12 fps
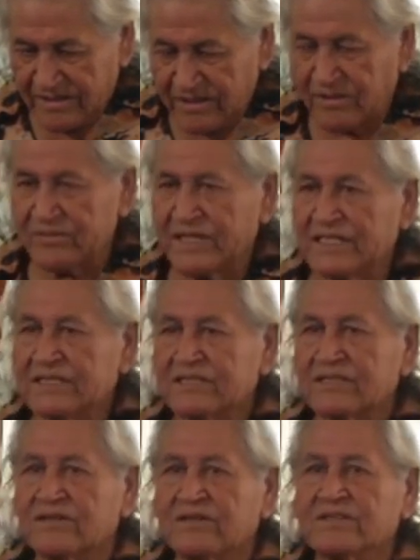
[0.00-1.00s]
Nobody is
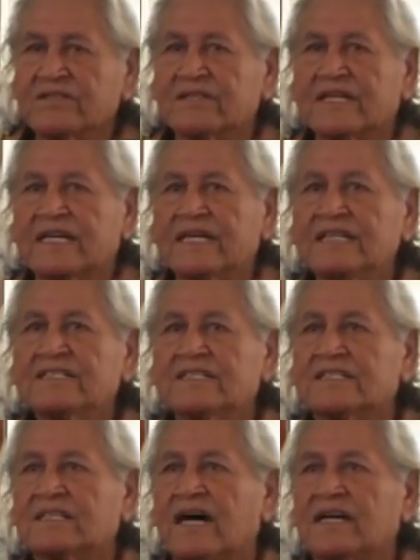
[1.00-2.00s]
to go to the
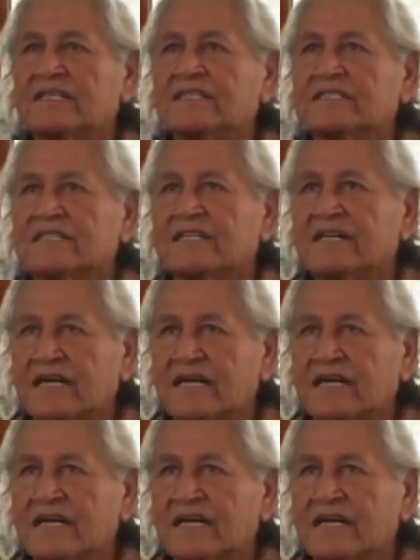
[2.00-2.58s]
east side to say,